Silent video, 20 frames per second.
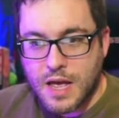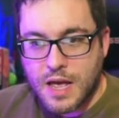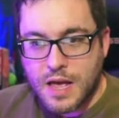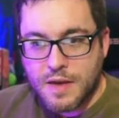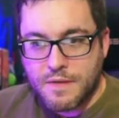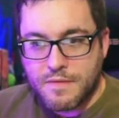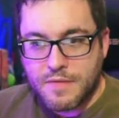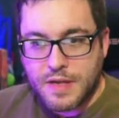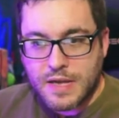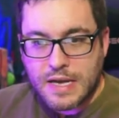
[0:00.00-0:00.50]

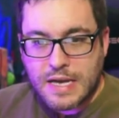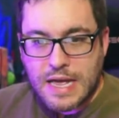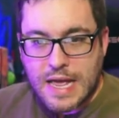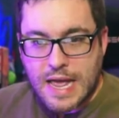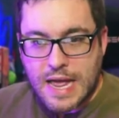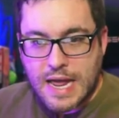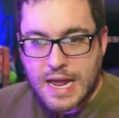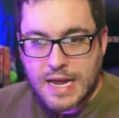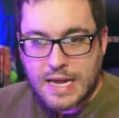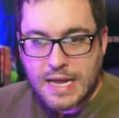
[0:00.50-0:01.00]
via
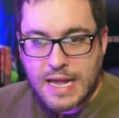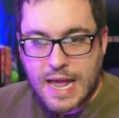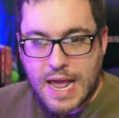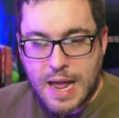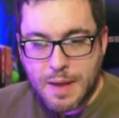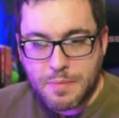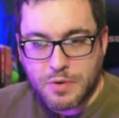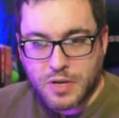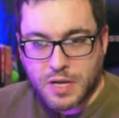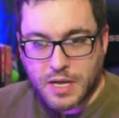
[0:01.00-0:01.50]
a
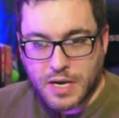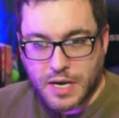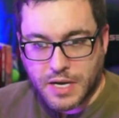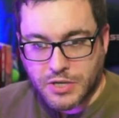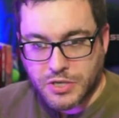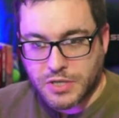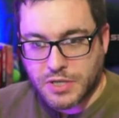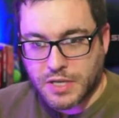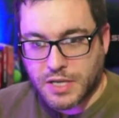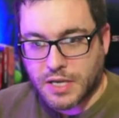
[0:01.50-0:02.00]
cable
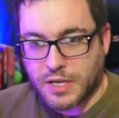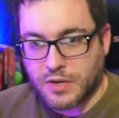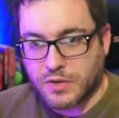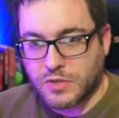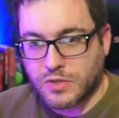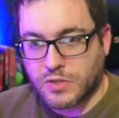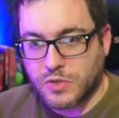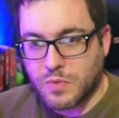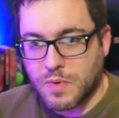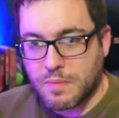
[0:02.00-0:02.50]
connection, they can
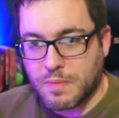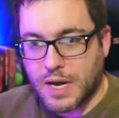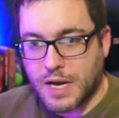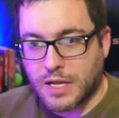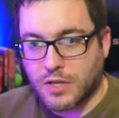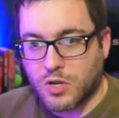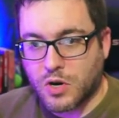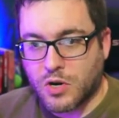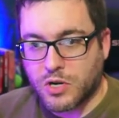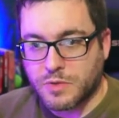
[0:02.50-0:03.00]
also emit a
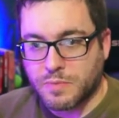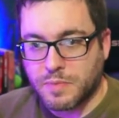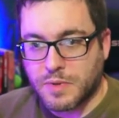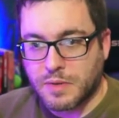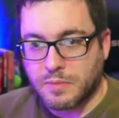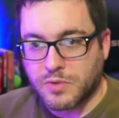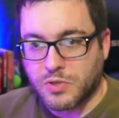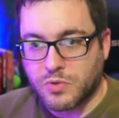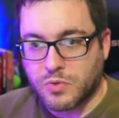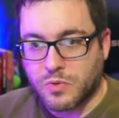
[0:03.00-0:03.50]
large
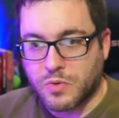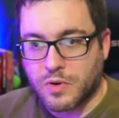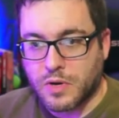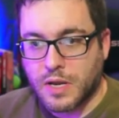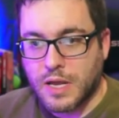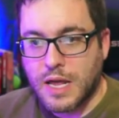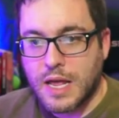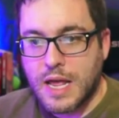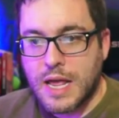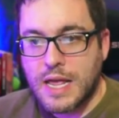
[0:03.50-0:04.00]
beam
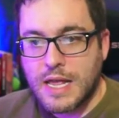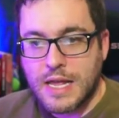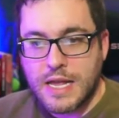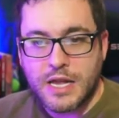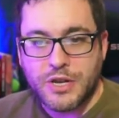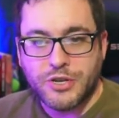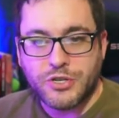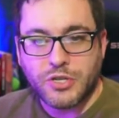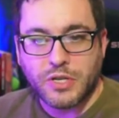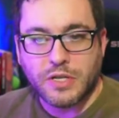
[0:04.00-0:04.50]
sword,
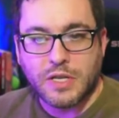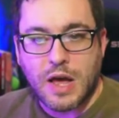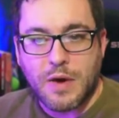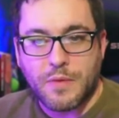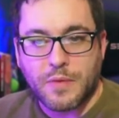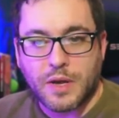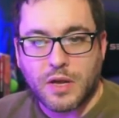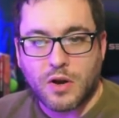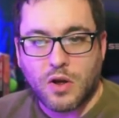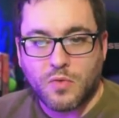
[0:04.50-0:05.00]
each
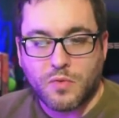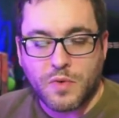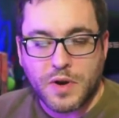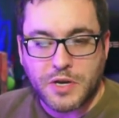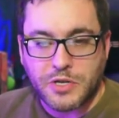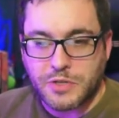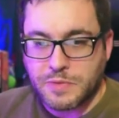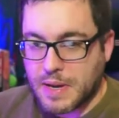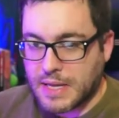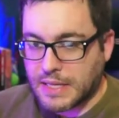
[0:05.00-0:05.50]
allowing an all
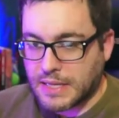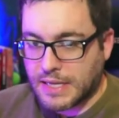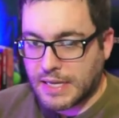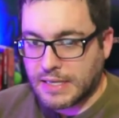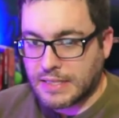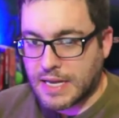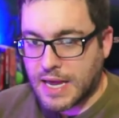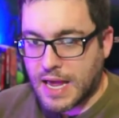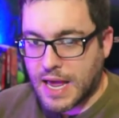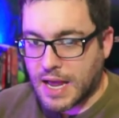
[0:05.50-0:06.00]
range melee
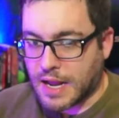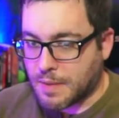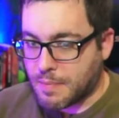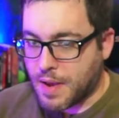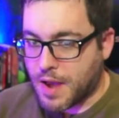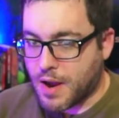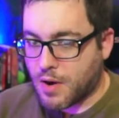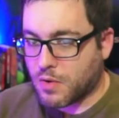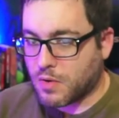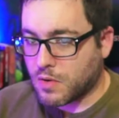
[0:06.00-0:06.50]
attack
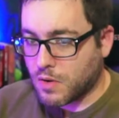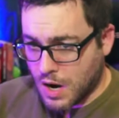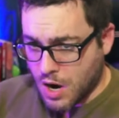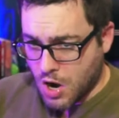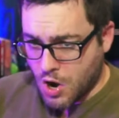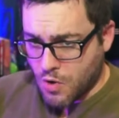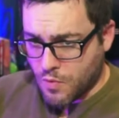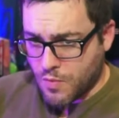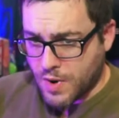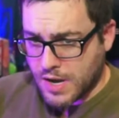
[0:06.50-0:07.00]
power
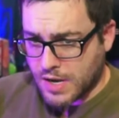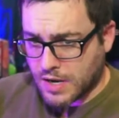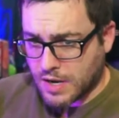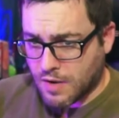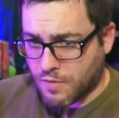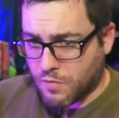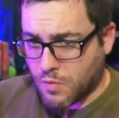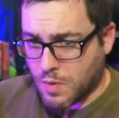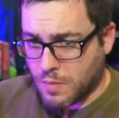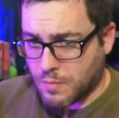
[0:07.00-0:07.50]
rating
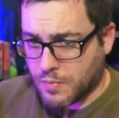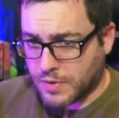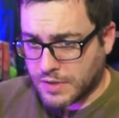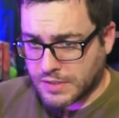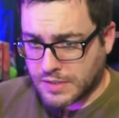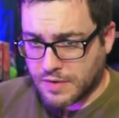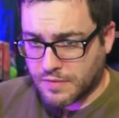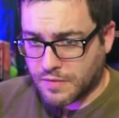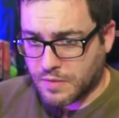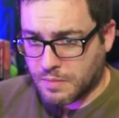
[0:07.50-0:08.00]
of 1.7
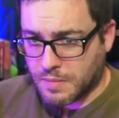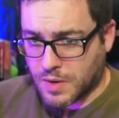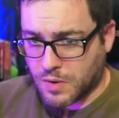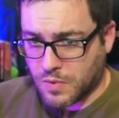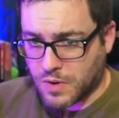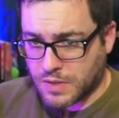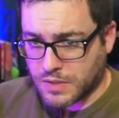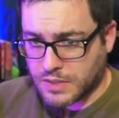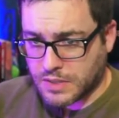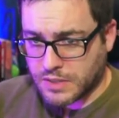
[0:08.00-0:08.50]

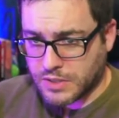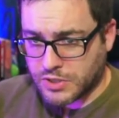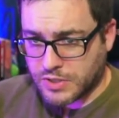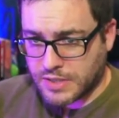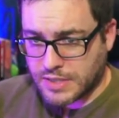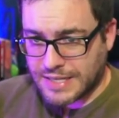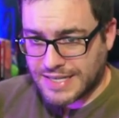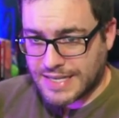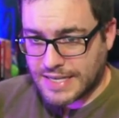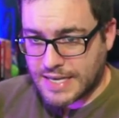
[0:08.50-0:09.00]
megawatts each.
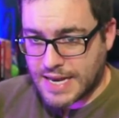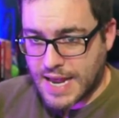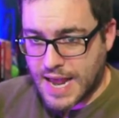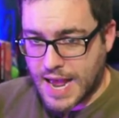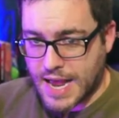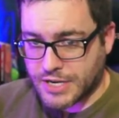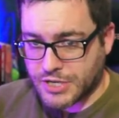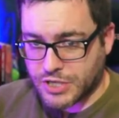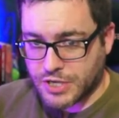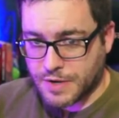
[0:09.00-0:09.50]
The
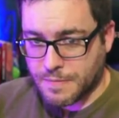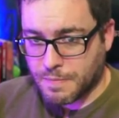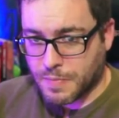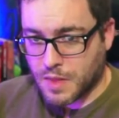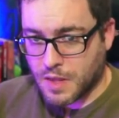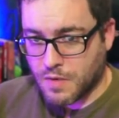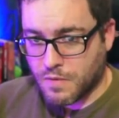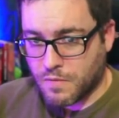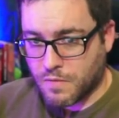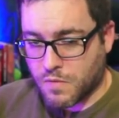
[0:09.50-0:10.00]
detached
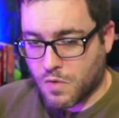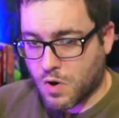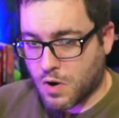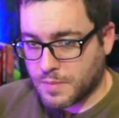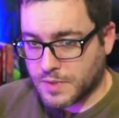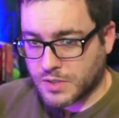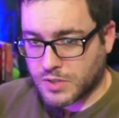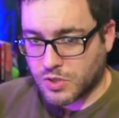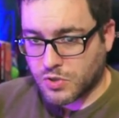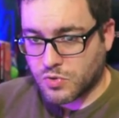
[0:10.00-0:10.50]

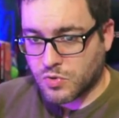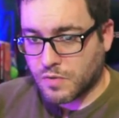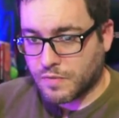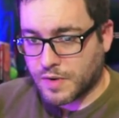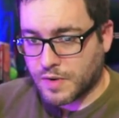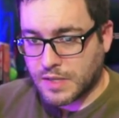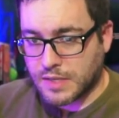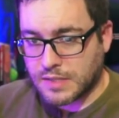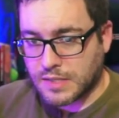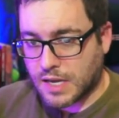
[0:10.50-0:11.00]
form is controlled
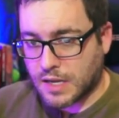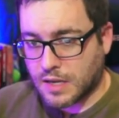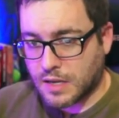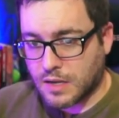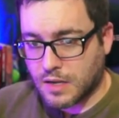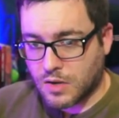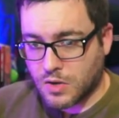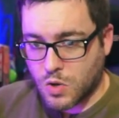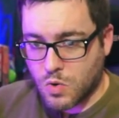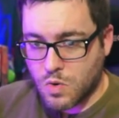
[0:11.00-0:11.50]
via the
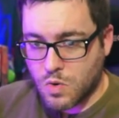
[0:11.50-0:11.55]
Psycho